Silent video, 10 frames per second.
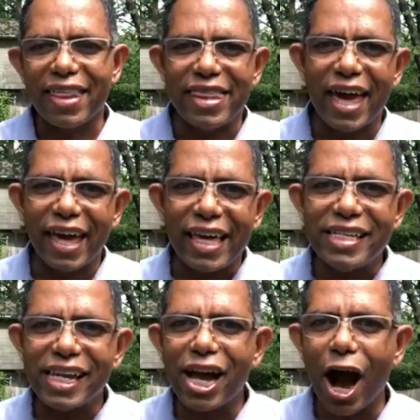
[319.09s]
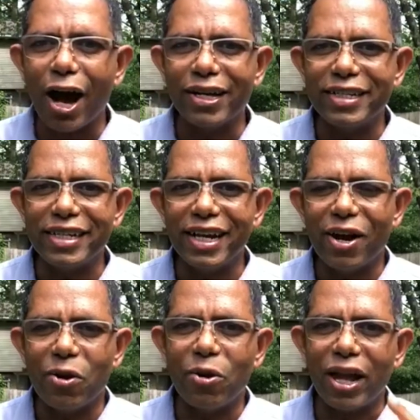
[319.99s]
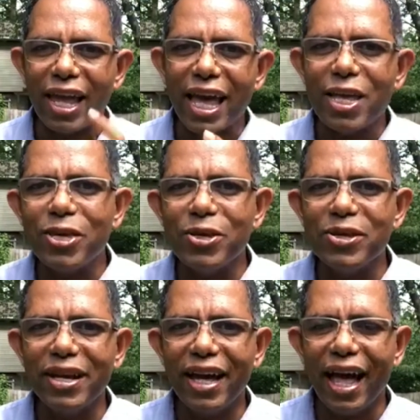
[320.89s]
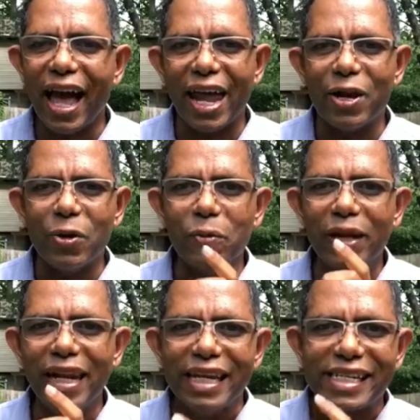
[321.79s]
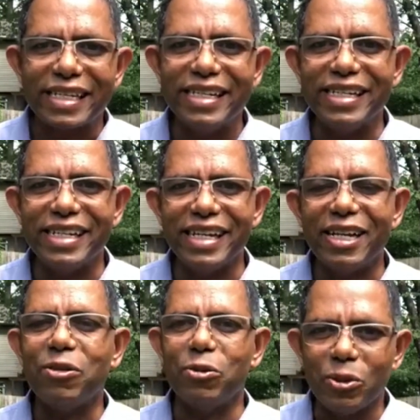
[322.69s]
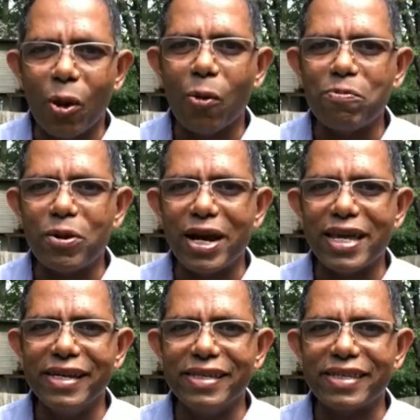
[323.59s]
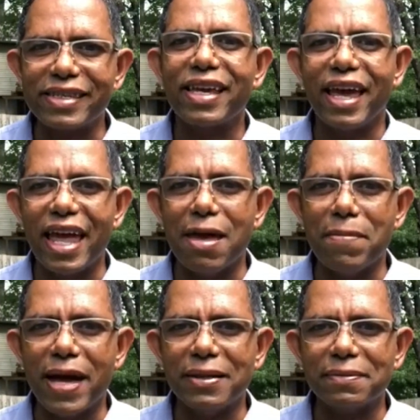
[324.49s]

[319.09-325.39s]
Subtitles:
There is a God who hears you and who will listen to your prayers. Amen.